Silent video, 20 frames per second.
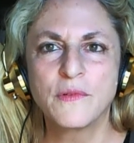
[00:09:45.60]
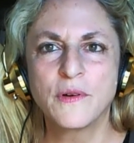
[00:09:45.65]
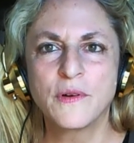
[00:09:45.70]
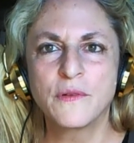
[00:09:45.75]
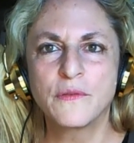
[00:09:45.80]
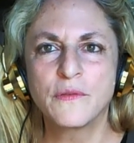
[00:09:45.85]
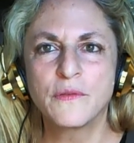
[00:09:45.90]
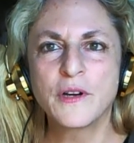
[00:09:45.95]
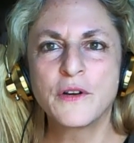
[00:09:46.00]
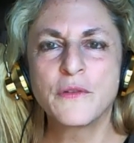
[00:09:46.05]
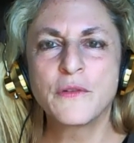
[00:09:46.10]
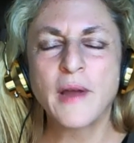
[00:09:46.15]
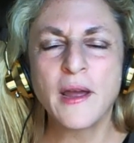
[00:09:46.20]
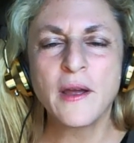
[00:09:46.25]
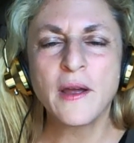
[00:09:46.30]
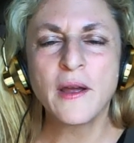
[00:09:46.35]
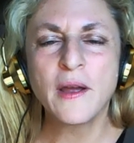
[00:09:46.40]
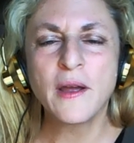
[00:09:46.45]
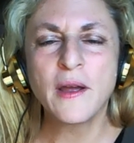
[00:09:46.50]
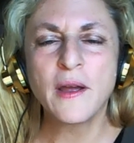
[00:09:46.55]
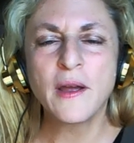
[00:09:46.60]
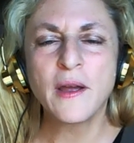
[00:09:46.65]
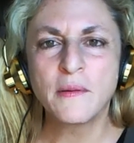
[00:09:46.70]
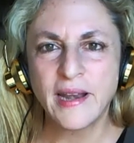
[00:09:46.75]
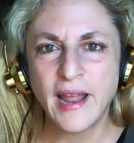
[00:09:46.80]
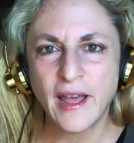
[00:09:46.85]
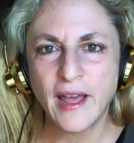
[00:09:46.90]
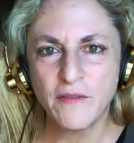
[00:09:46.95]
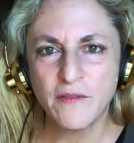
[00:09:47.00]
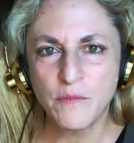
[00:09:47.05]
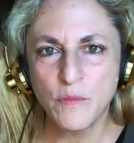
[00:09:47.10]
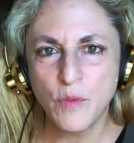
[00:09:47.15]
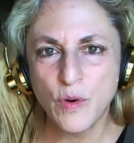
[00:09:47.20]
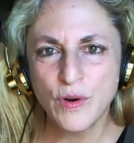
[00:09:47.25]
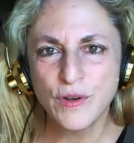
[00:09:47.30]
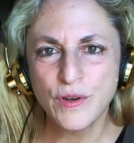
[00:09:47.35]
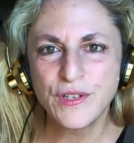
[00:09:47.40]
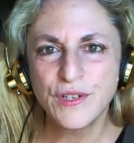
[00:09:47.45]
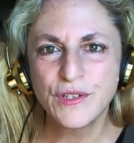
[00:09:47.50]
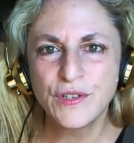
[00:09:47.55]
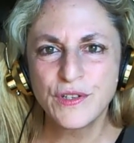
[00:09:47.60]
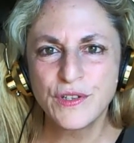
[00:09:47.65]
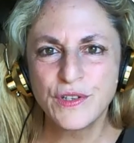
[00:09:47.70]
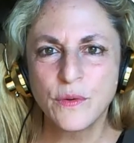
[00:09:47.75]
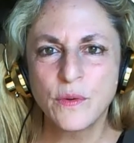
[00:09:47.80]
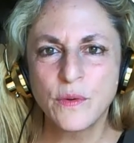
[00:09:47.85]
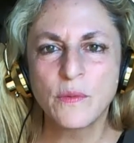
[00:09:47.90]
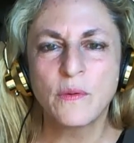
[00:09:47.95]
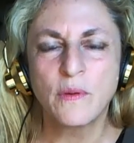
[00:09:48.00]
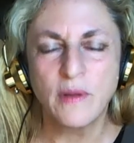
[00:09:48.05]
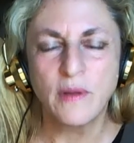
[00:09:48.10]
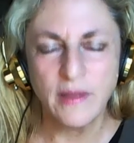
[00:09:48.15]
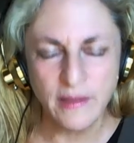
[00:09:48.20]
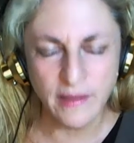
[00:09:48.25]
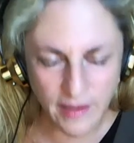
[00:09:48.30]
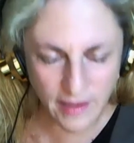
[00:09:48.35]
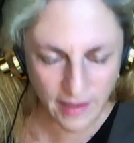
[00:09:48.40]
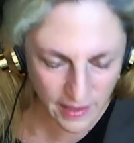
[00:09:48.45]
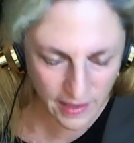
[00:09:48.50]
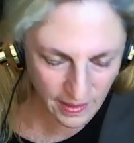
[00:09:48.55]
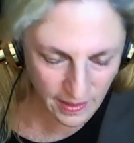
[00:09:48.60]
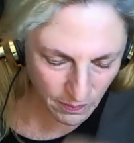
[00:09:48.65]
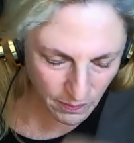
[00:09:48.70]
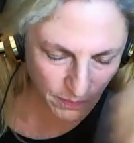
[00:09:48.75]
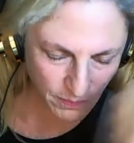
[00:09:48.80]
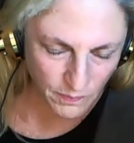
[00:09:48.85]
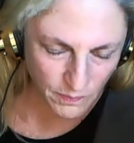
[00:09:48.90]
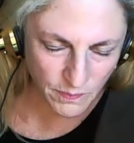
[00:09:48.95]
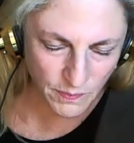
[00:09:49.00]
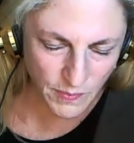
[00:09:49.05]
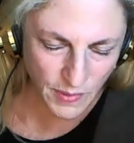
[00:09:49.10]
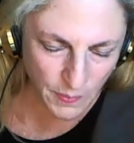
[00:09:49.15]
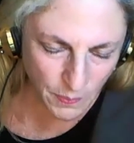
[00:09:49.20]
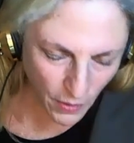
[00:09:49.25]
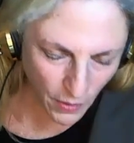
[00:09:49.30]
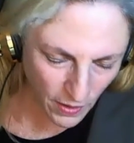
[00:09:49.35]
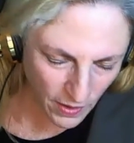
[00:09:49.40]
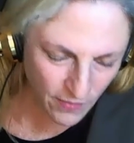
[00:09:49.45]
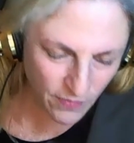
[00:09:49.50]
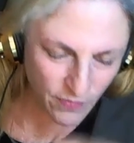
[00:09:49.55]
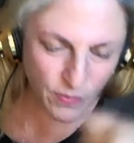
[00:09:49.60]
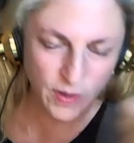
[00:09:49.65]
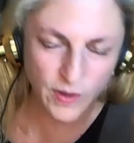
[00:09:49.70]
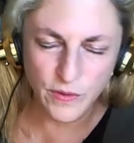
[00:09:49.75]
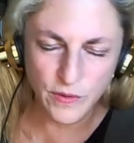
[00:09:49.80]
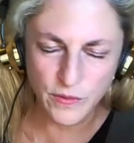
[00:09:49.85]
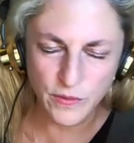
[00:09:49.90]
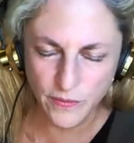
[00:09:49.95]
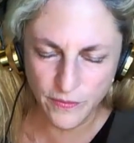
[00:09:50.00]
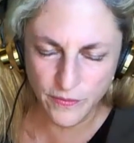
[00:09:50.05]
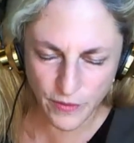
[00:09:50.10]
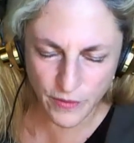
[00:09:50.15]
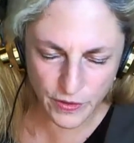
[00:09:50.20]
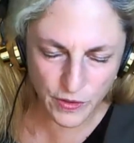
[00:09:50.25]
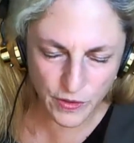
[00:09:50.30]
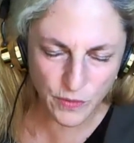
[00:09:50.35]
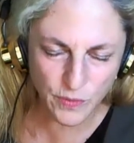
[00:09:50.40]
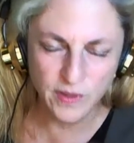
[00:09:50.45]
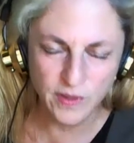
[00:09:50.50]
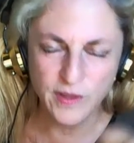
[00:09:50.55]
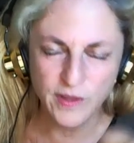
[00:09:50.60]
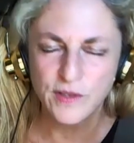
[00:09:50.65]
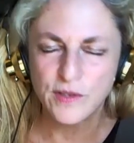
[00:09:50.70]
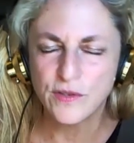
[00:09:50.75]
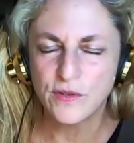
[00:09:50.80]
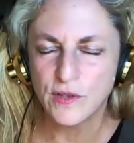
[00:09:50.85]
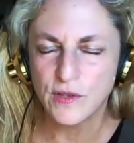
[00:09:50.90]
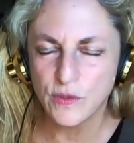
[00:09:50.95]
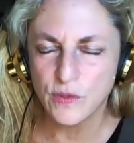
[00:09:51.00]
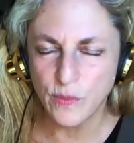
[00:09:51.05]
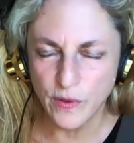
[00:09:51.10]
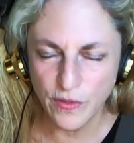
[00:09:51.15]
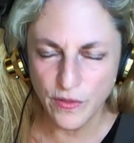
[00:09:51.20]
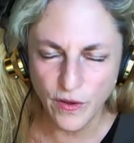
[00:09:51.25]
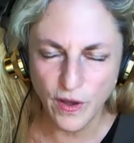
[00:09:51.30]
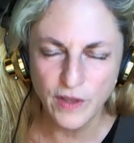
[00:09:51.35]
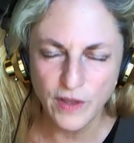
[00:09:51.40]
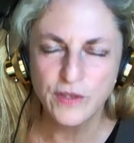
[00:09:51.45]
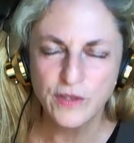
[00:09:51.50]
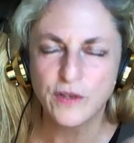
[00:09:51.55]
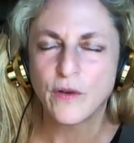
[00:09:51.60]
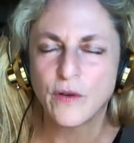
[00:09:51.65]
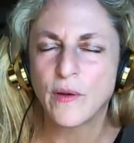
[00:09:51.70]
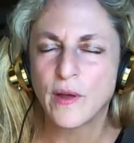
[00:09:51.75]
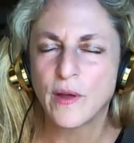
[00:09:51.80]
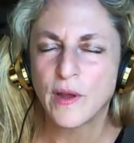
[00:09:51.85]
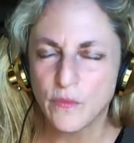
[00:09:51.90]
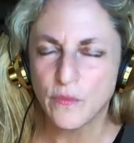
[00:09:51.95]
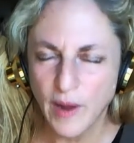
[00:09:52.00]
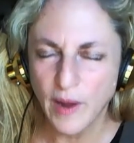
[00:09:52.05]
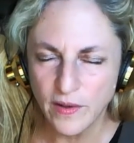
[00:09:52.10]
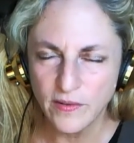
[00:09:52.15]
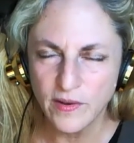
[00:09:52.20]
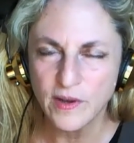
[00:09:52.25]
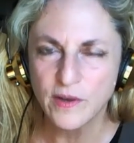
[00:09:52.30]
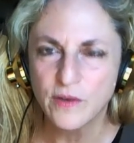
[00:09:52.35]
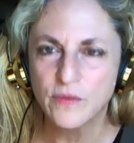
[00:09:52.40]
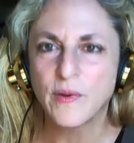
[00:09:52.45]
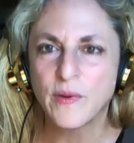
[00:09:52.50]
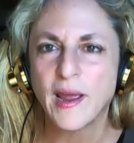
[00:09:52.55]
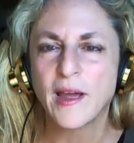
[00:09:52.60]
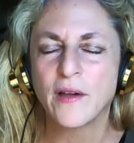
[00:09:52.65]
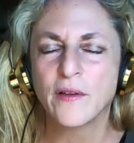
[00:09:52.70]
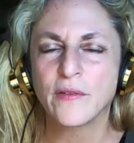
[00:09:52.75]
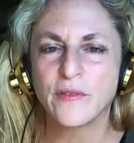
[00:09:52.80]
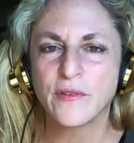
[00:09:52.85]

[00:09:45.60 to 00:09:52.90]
Regret might have more to do, it can be part of what you're referring to with concerns, where thoughts are going around and around.